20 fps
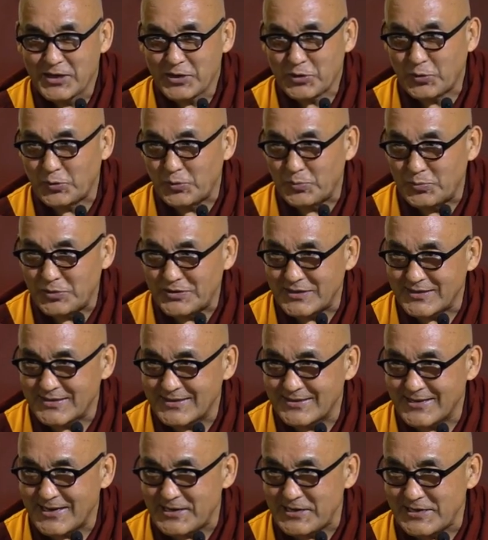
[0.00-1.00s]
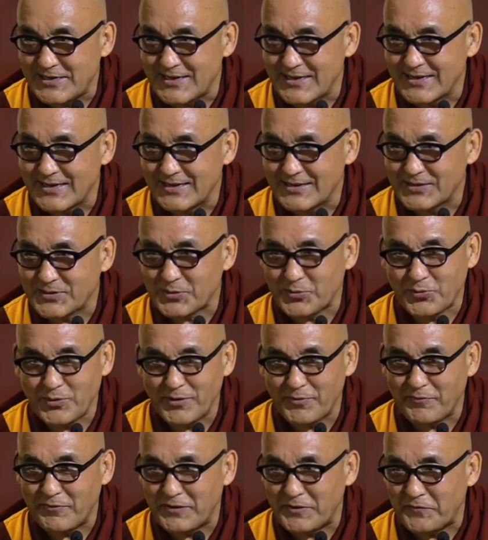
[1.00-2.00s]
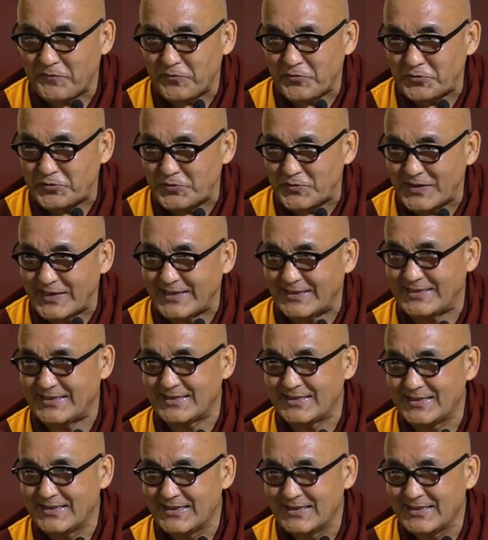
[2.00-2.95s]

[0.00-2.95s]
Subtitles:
Guru Rinpoche's tradition, so we are very fortunate.